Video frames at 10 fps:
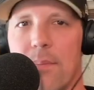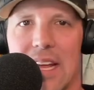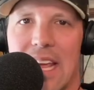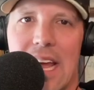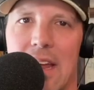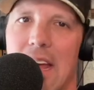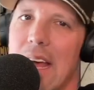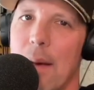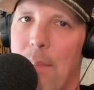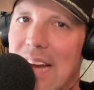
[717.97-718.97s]
But again,
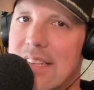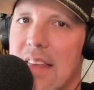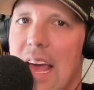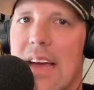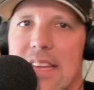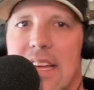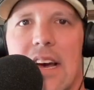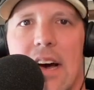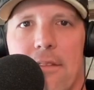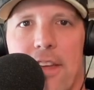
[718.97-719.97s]
back to the
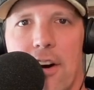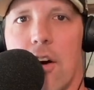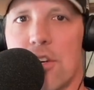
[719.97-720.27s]
idea of there are